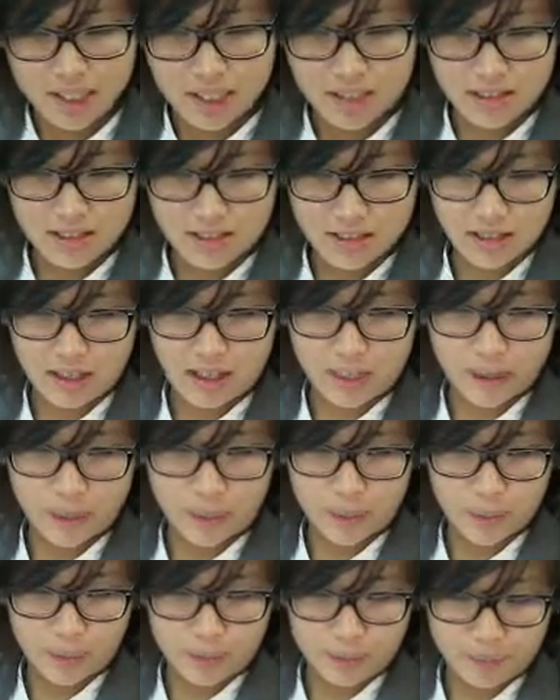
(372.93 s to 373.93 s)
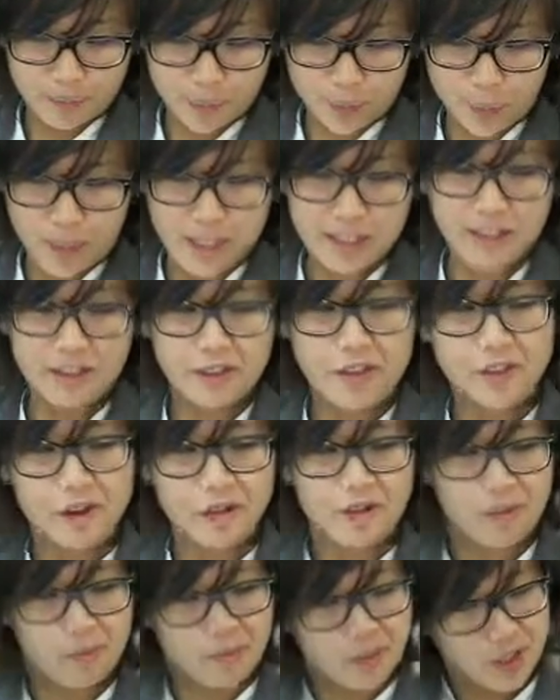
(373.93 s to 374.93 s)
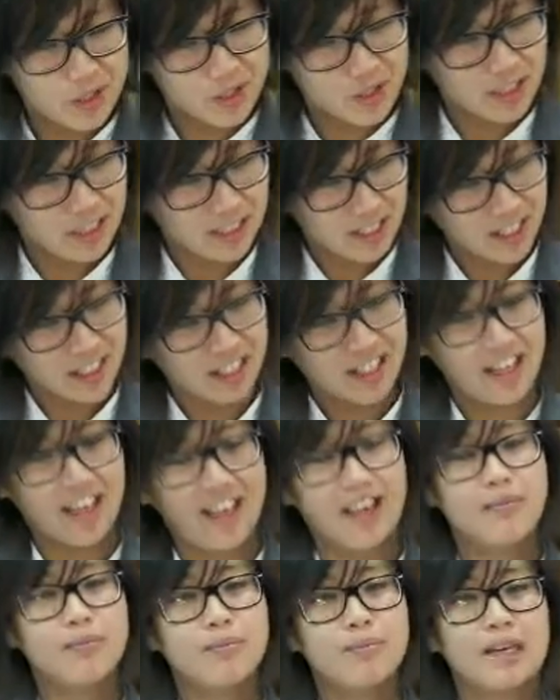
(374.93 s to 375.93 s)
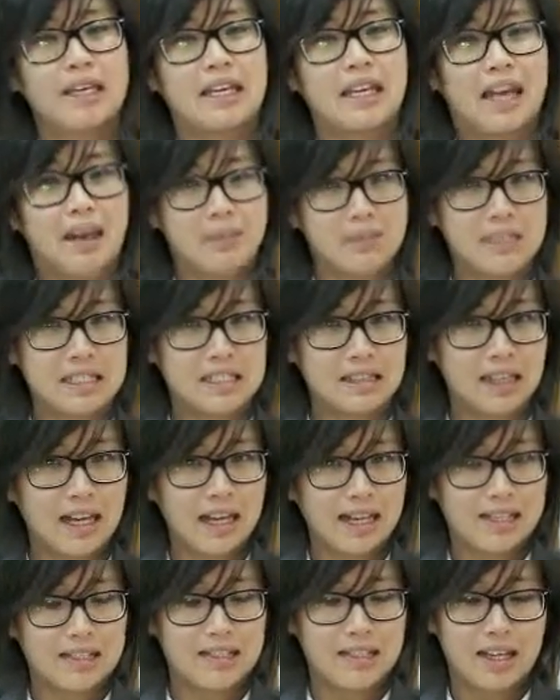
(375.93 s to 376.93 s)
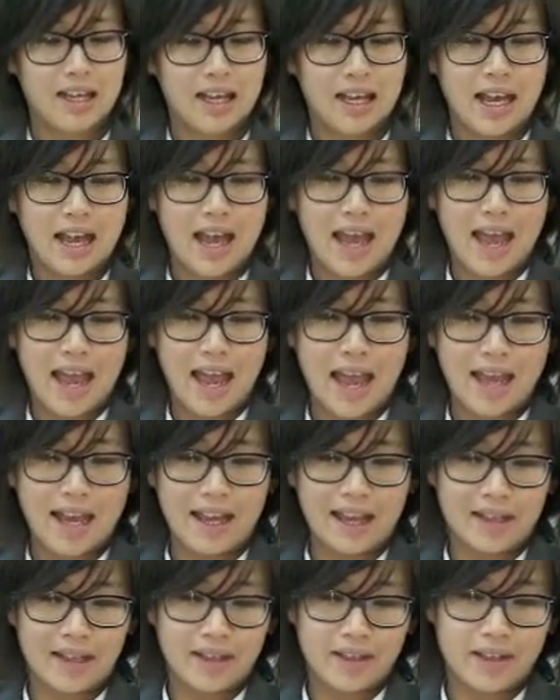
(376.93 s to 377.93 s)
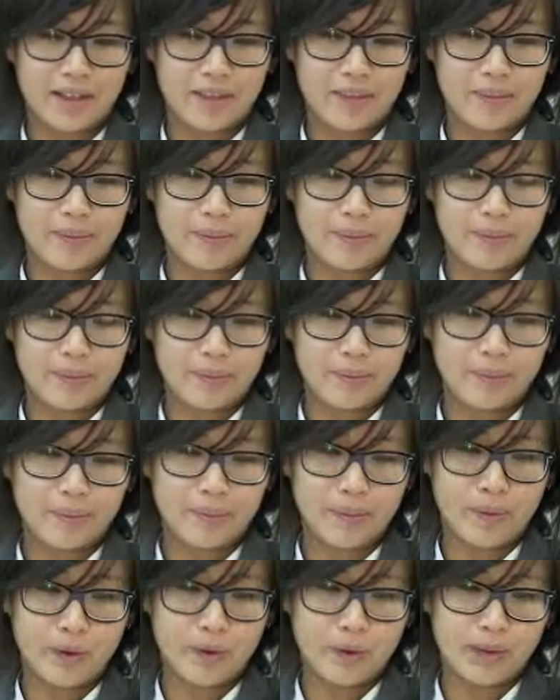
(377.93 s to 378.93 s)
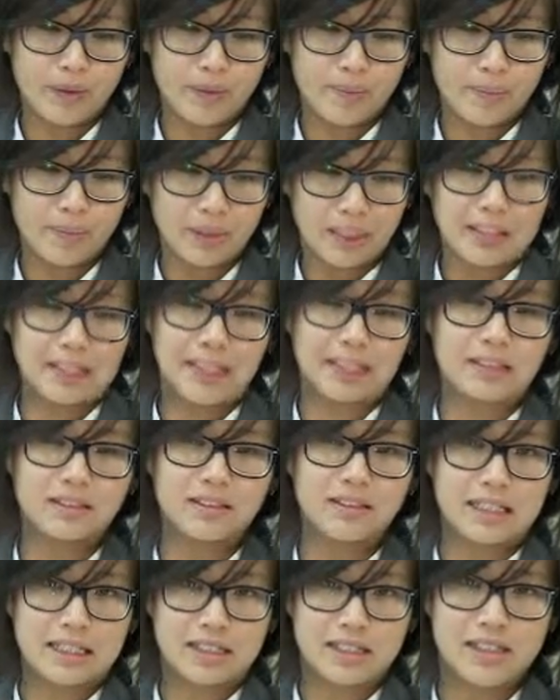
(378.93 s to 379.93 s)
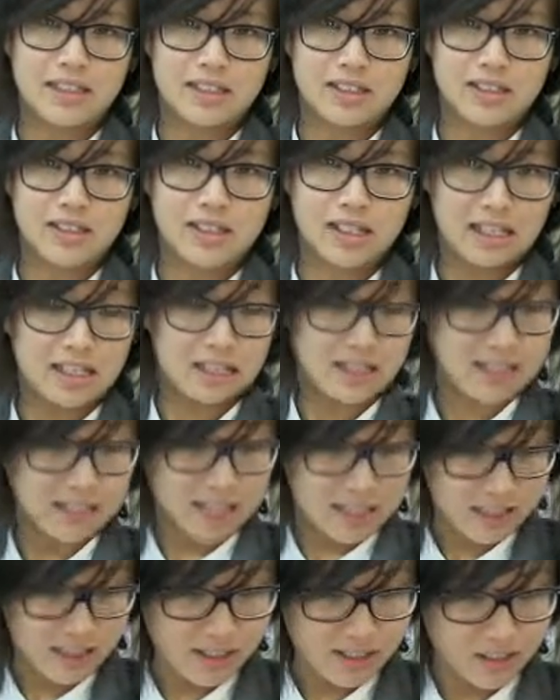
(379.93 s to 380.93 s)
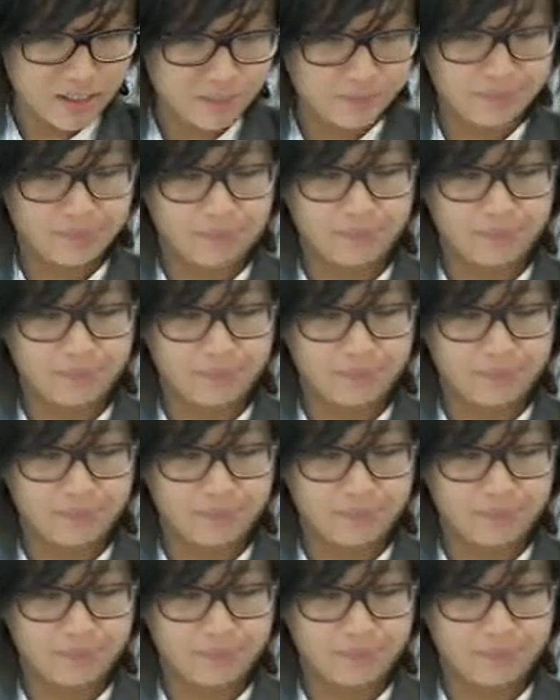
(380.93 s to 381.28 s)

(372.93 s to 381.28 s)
this window of opportunity can be capitalized, and more political diligence is needed